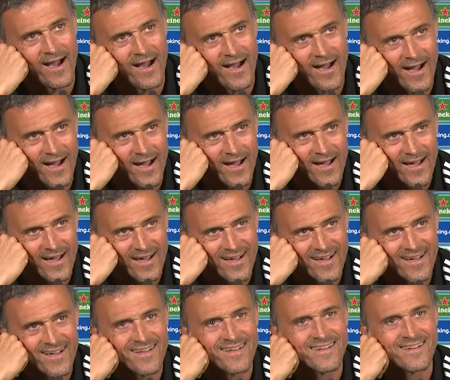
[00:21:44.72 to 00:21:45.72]

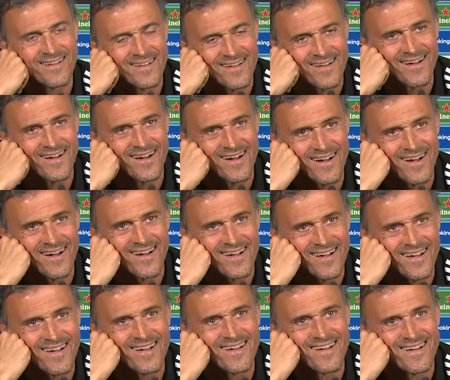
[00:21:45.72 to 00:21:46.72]
94. evening. Everyone
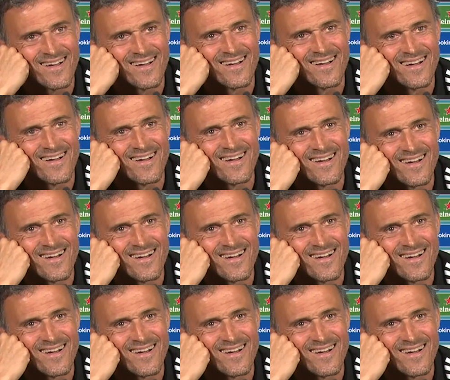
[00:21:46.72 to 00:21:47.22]
remembers that